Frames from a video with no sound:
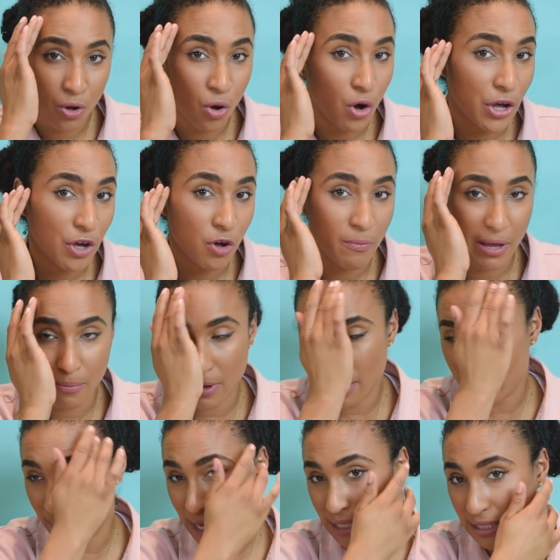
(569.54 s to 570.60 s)
oil, maybe a
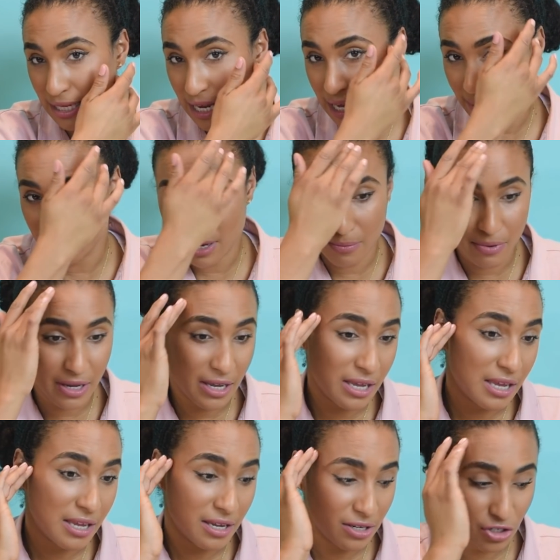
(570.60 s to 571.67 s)
butter,
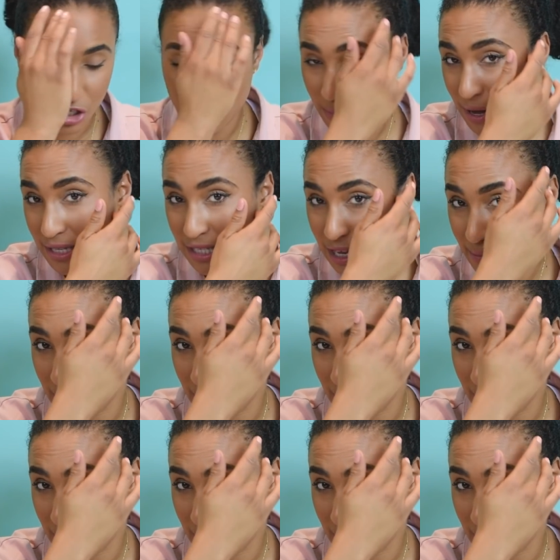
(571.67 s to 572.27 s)
maybe a shea butter,